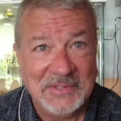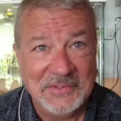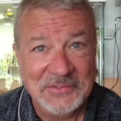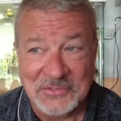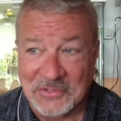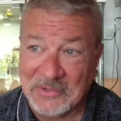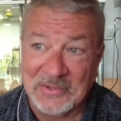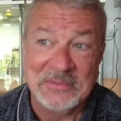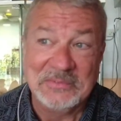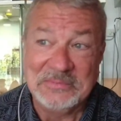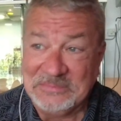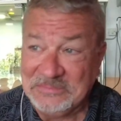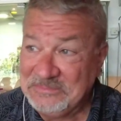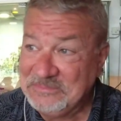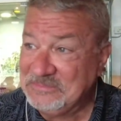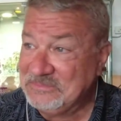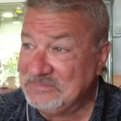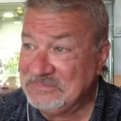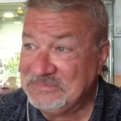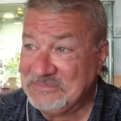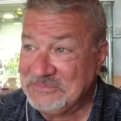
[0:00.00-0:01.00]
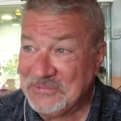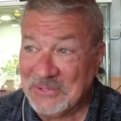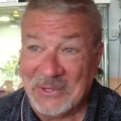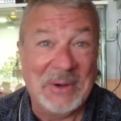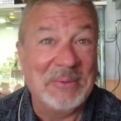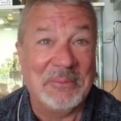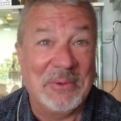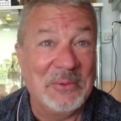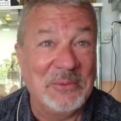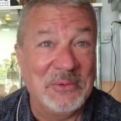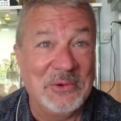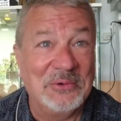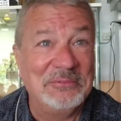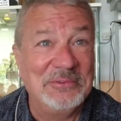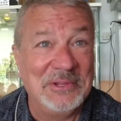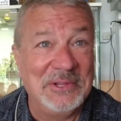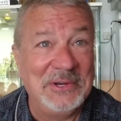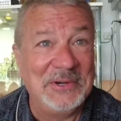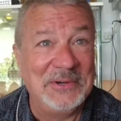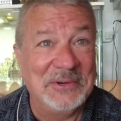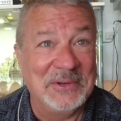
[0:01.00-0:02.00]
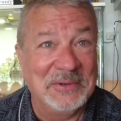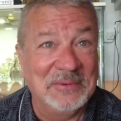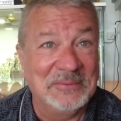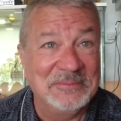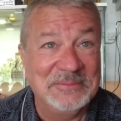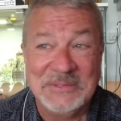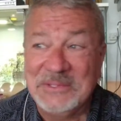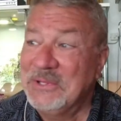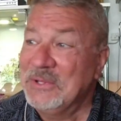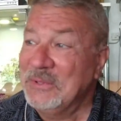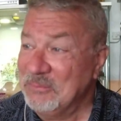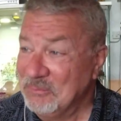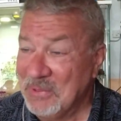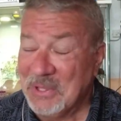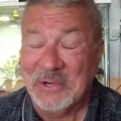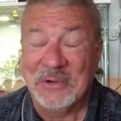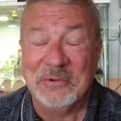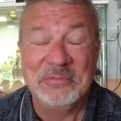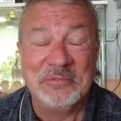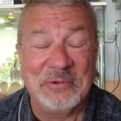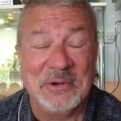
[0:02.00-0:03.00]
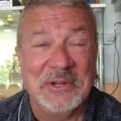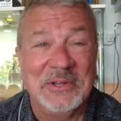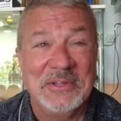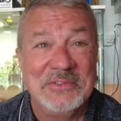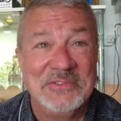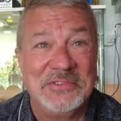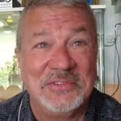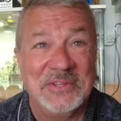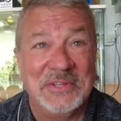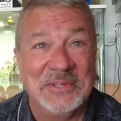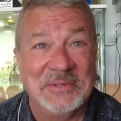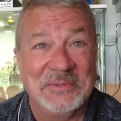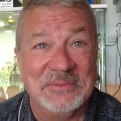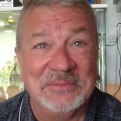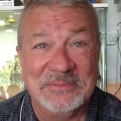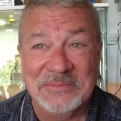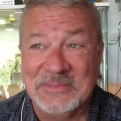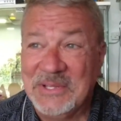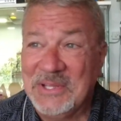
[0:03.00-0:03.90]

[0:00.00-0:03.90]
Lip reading: So I rode over there and met her friends, and